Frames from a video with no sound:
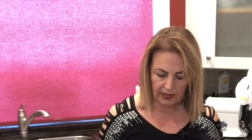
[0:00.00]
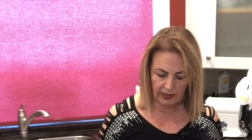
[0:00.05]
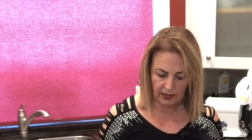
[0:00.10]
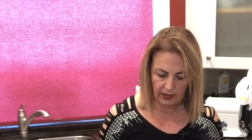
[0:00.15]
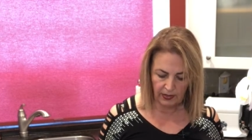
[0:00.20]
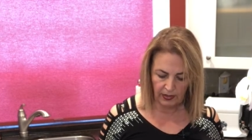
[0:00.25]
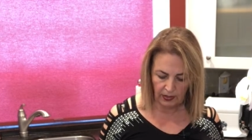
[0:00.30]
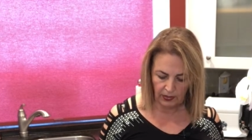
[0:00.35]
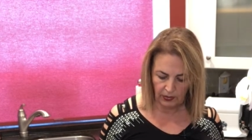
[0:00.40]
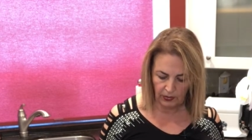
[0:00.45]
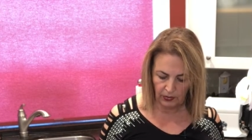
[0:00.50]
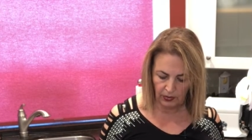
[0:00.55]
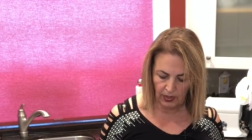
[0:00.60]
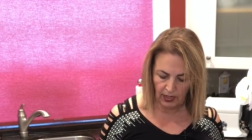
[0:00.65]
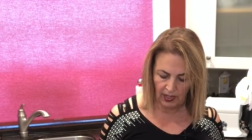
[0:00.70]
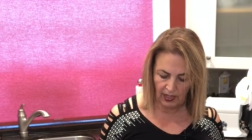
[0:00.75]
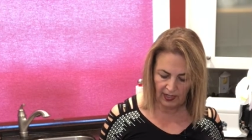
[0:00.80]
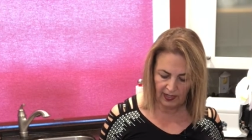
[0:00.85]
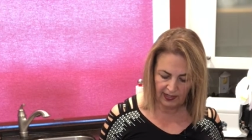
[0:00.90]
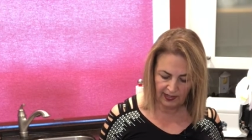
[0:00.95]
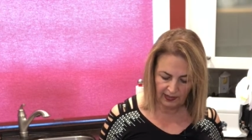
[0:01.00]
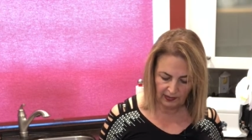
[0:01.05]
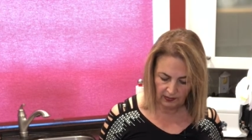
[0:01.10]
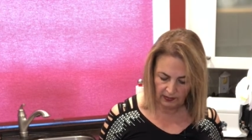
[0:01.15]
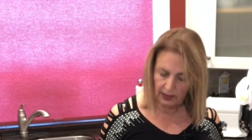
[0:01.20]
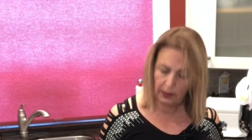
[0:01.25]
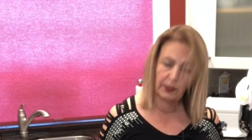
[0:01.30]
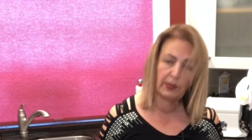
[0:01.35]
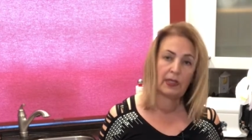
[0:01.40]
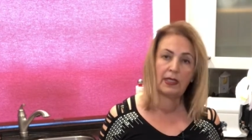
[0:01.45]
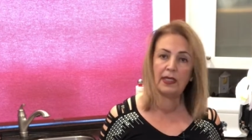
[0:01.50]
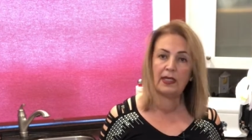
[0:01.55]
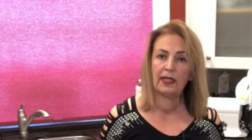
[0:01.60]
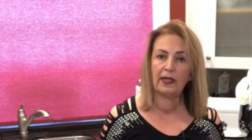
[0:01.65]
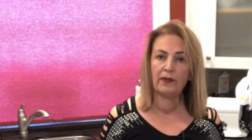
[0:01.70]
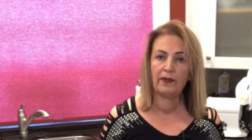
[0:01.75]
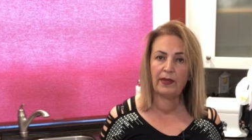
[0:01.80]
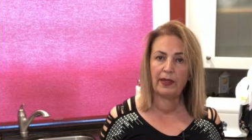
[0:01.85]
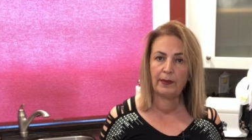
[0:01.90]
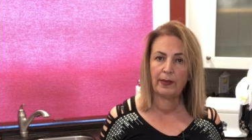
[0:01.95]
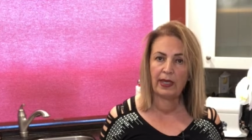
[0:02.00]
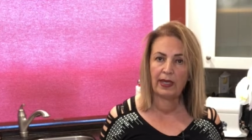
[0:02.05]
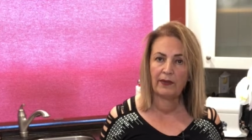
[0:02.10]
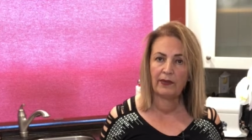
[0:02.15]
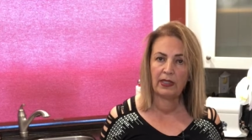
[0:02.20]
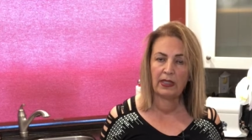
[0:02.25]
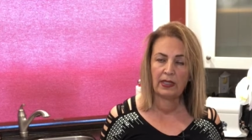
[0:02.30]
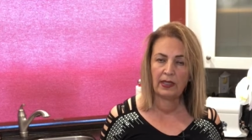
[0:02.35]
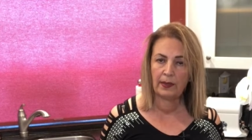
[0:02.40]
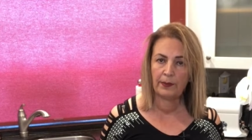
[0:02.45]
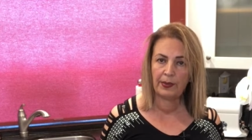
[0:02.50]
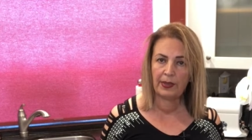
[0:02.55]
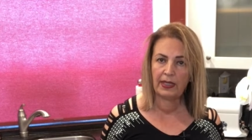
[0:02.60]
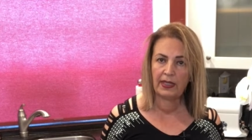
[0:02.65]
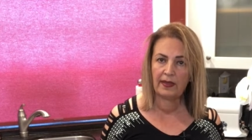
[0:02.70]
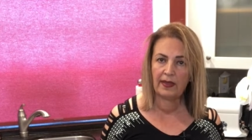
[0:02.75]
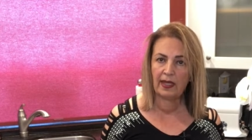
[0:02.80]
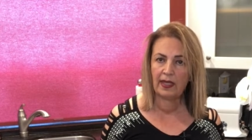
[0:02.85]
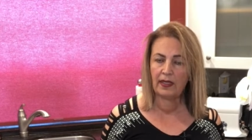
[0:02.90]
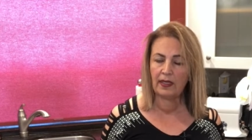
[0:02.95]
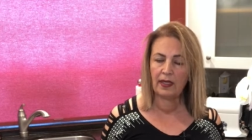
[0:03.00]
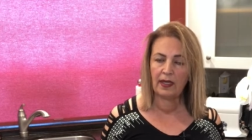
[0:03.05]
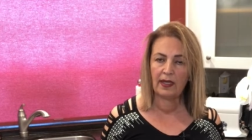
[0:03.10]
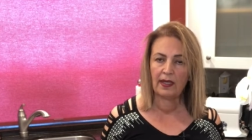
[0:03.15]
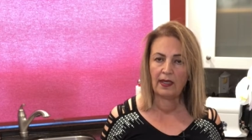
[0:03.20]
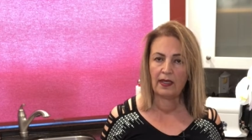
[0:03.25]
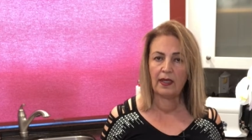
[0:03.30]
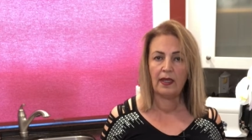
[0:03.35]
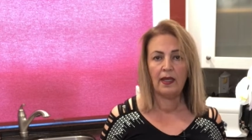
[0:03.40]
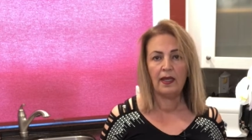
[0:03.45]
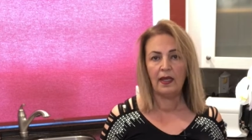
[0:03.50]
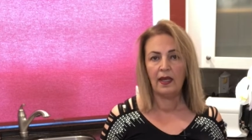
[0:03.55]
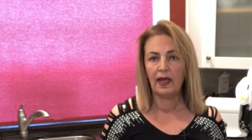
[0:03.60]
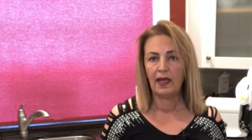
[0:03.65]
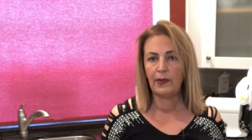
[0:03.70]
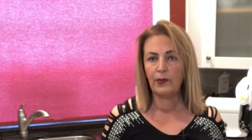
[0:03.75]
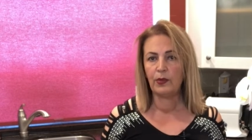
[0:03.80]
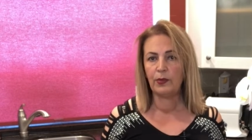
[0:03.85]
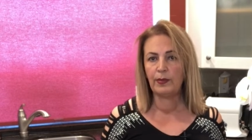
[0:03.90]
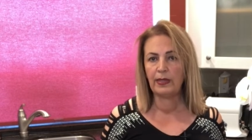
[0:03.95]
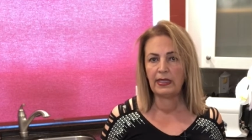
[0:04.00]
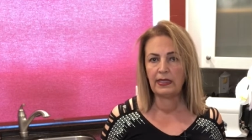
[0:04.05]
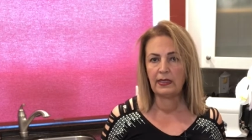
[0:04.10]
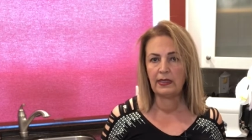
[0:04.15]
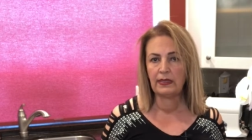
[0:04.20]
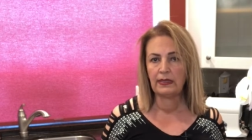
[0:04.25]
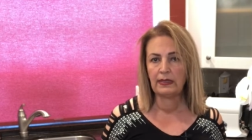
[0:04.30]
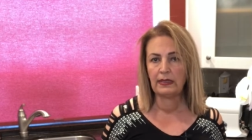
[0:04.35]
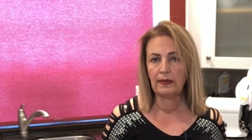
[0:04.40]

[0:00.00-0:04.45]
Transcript: So I typically, if I'm having company that night, I will make this